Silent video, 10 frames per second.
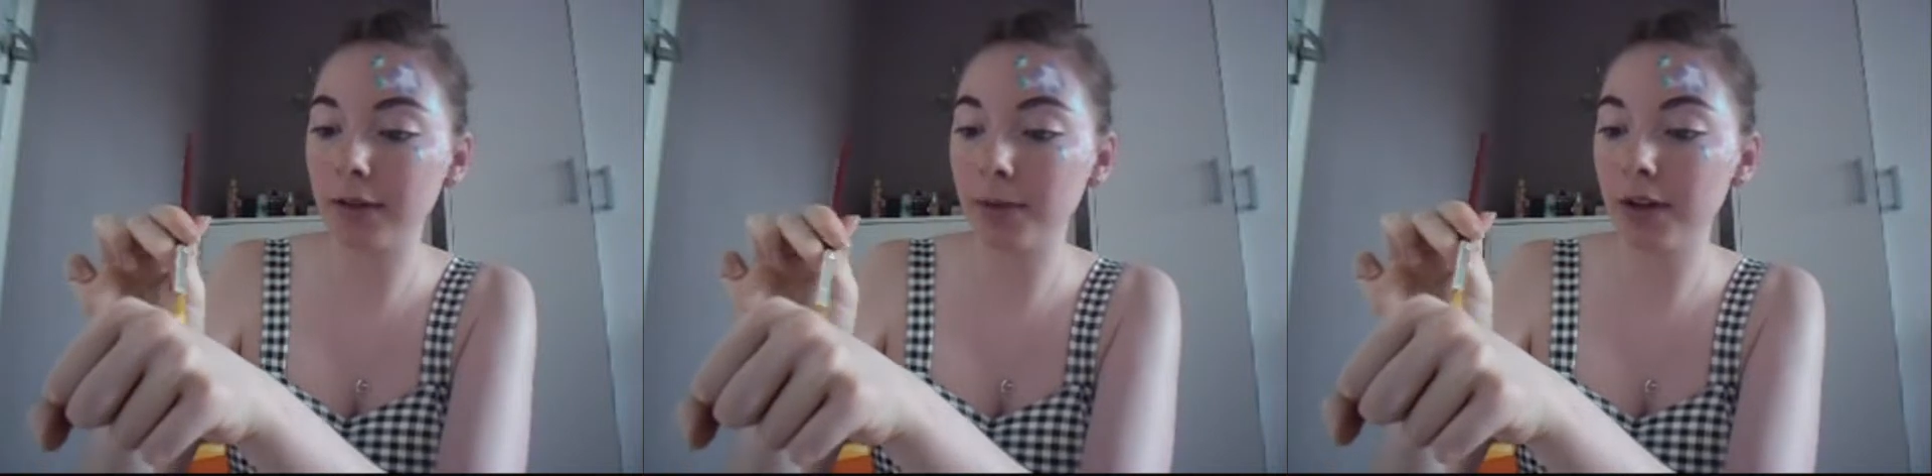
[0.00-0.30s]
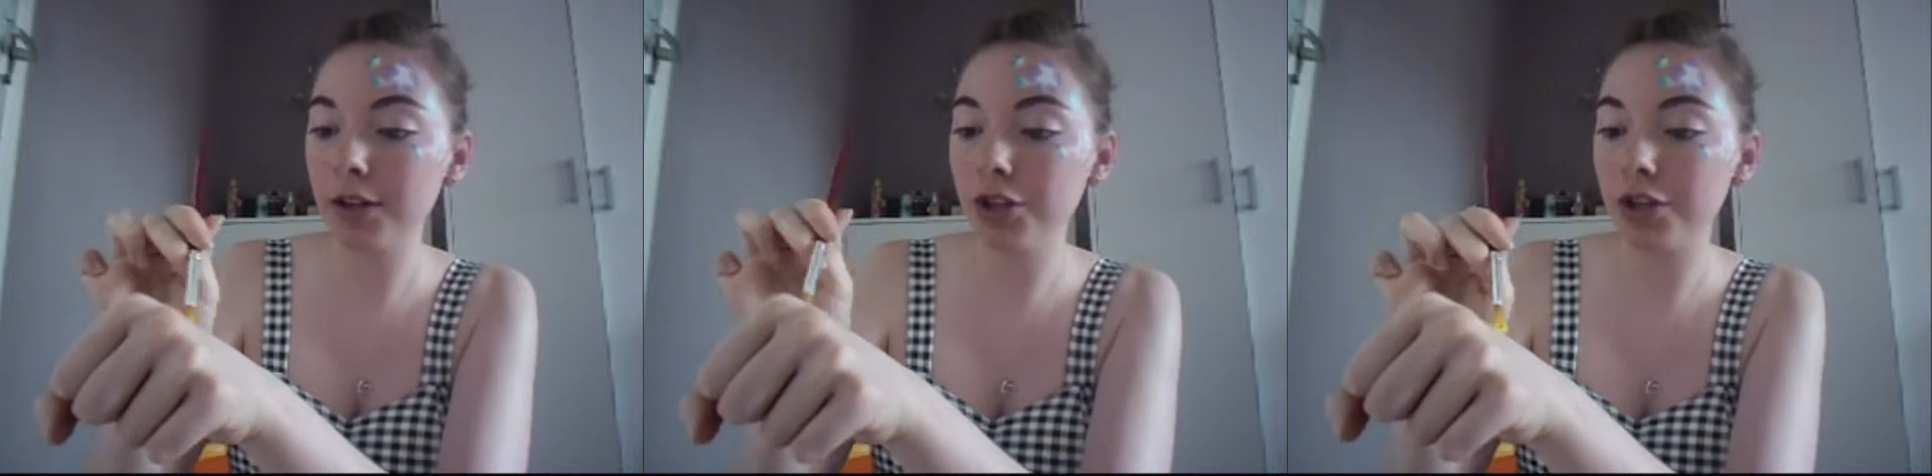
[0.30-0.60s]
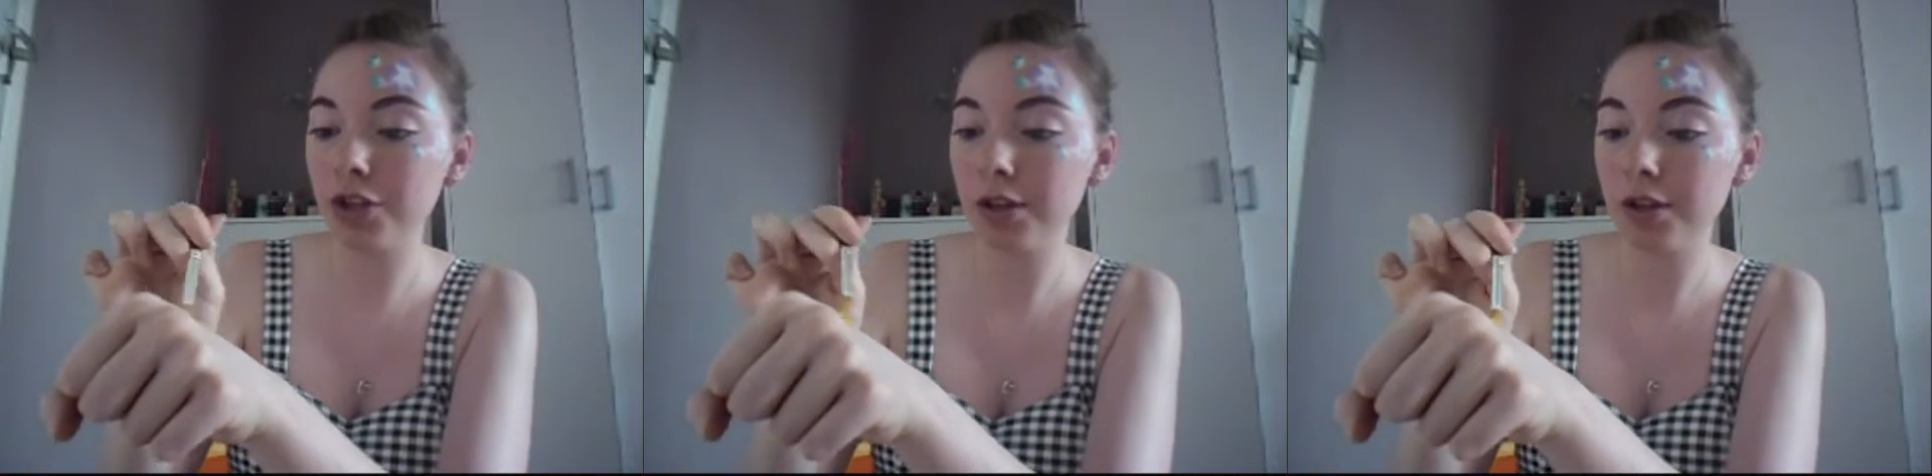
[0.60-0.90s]
the
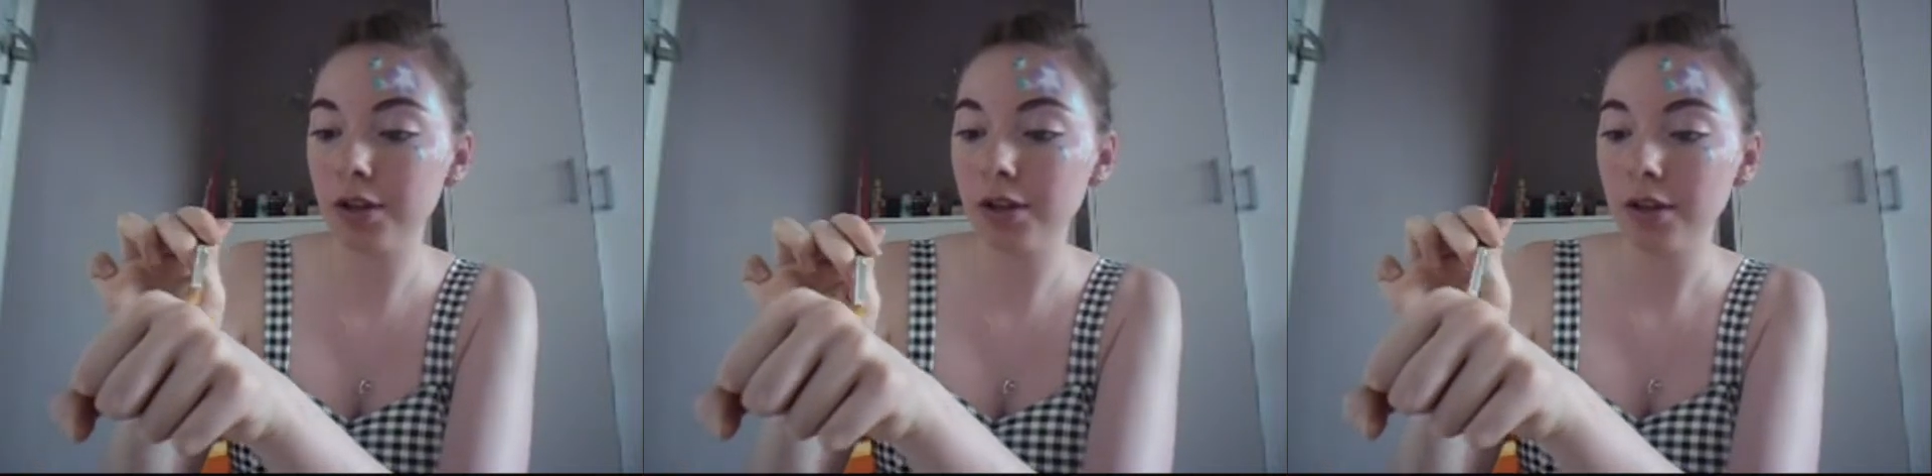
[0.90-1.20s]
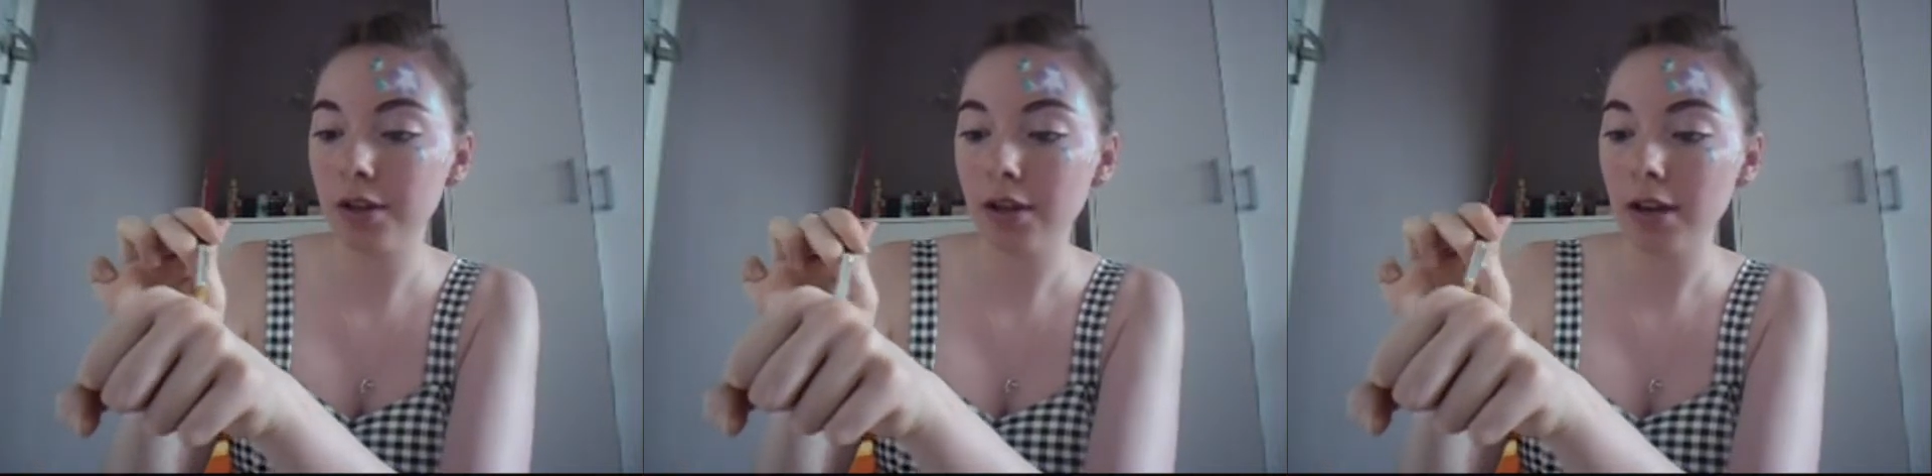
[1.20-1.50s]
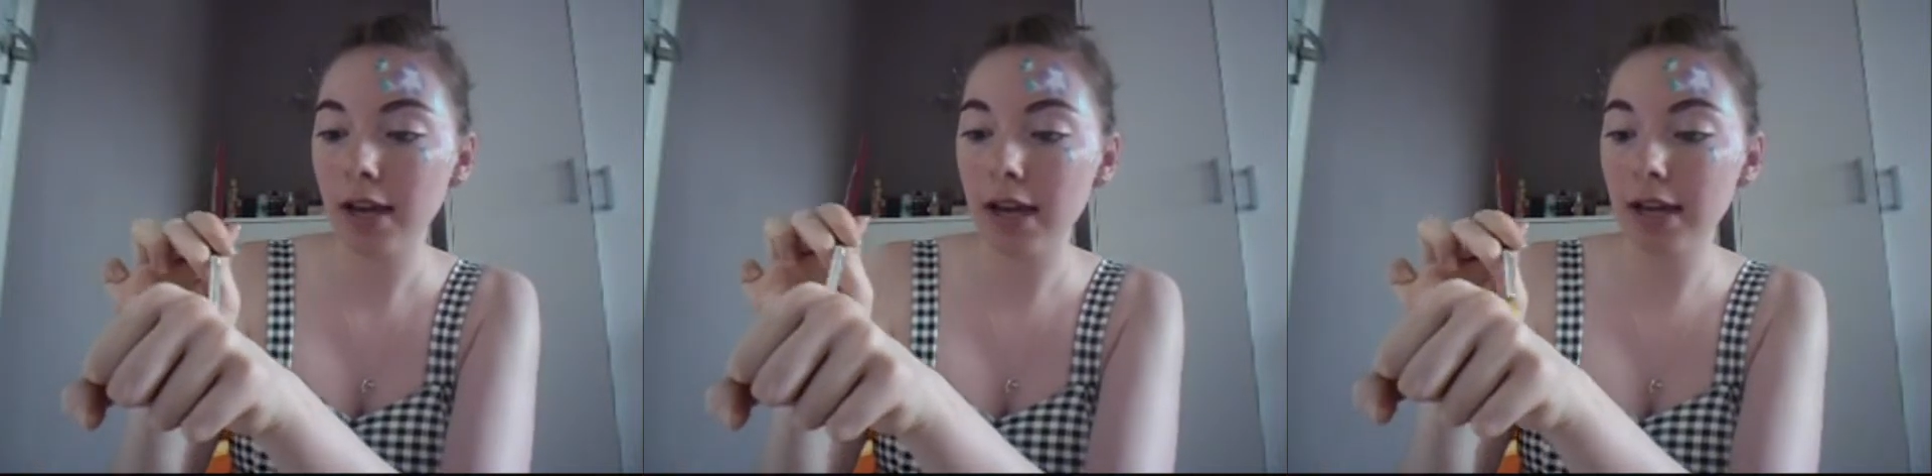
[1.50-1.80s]
brush
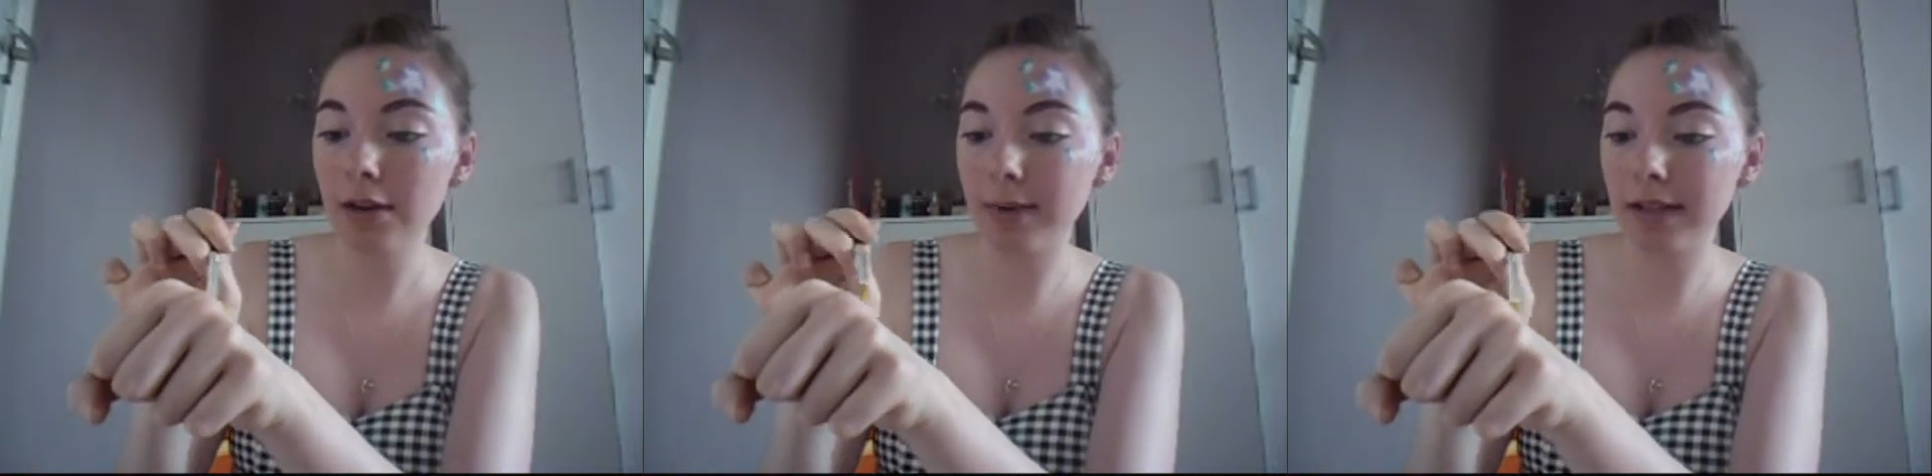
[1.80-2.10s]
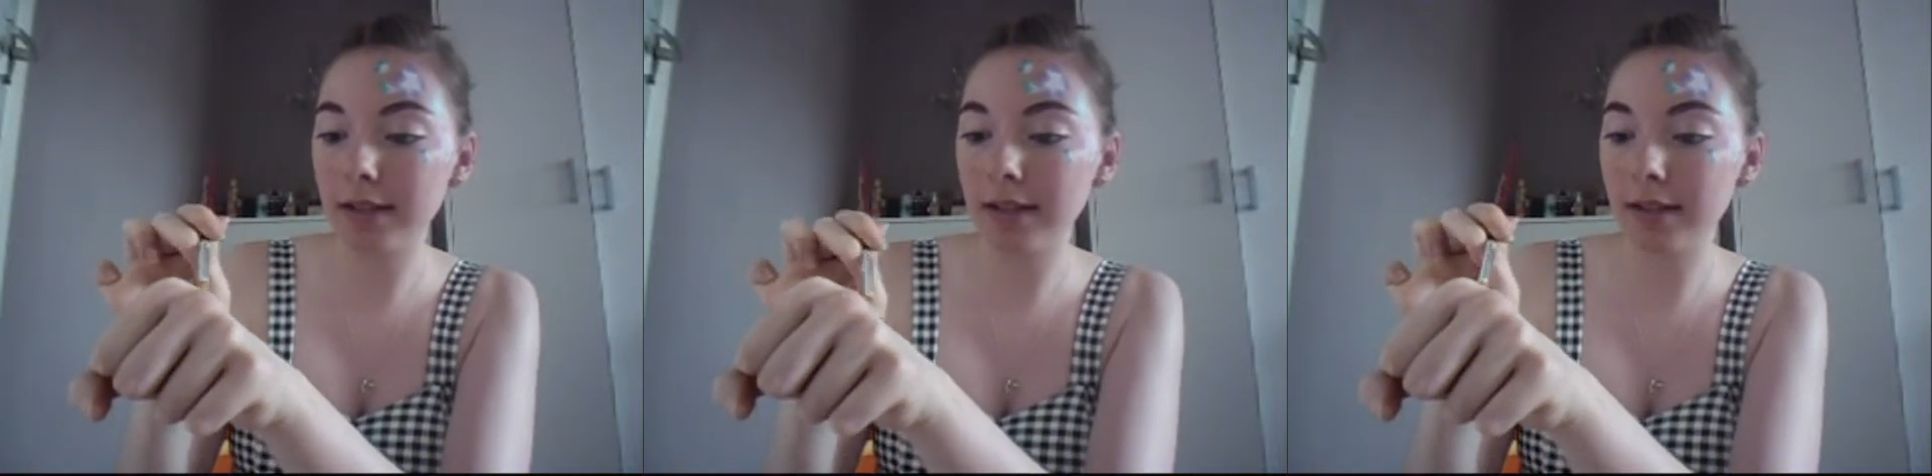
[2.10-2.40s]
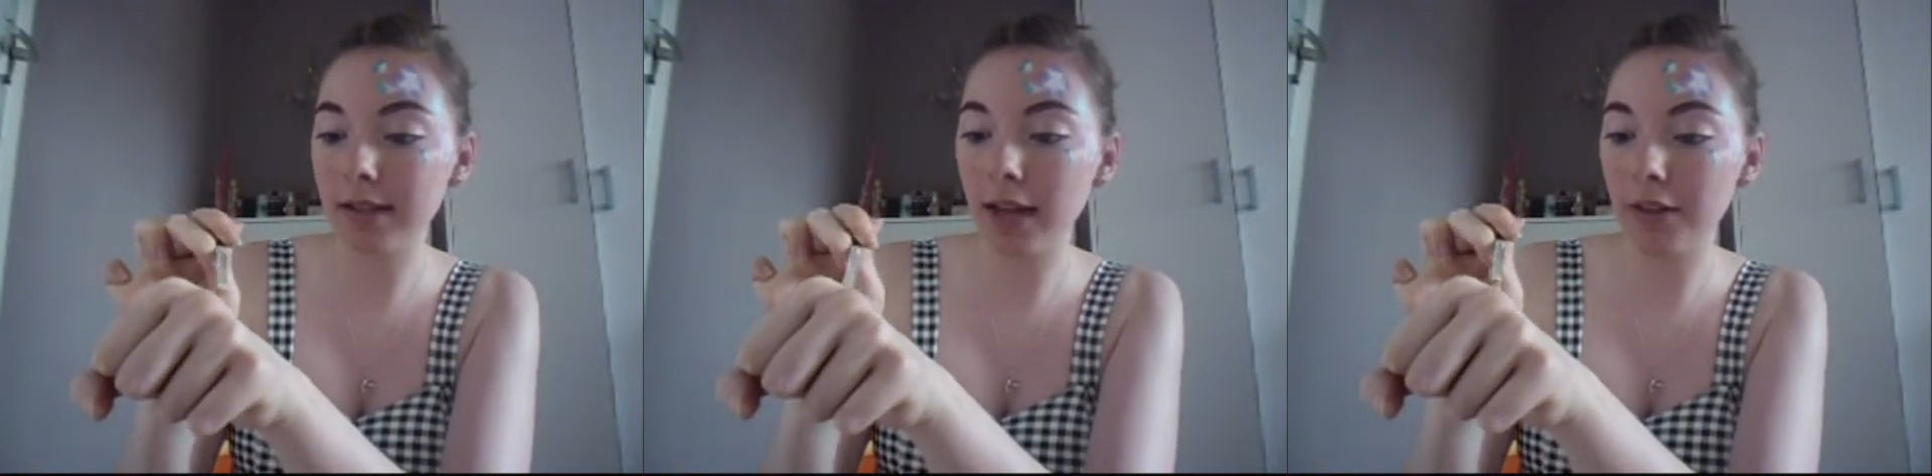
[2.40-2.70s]
and mix
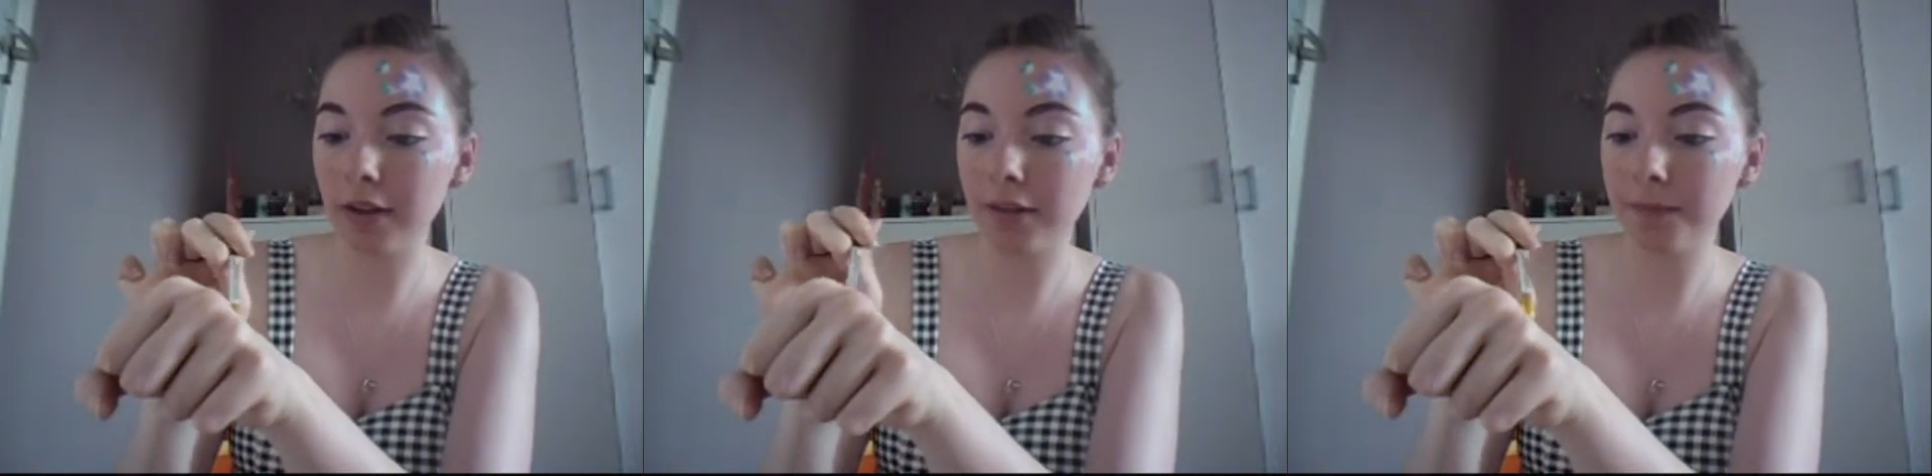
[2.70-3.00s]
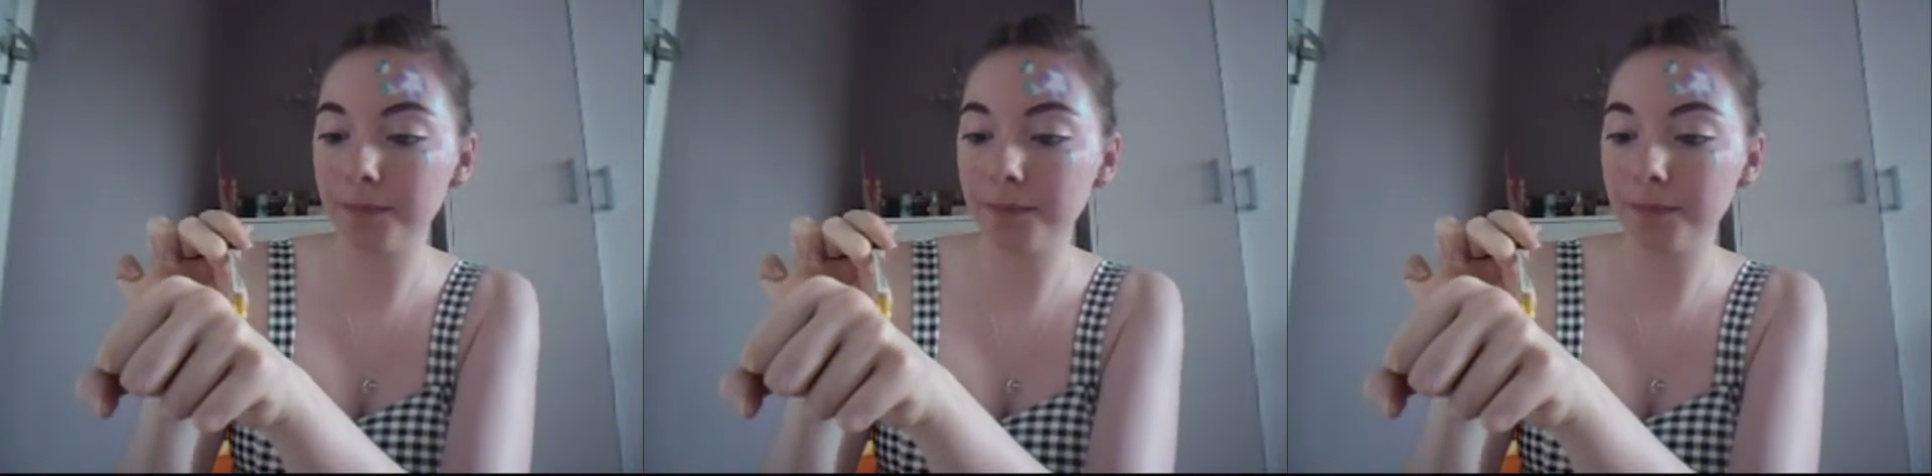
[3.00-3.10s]
it together.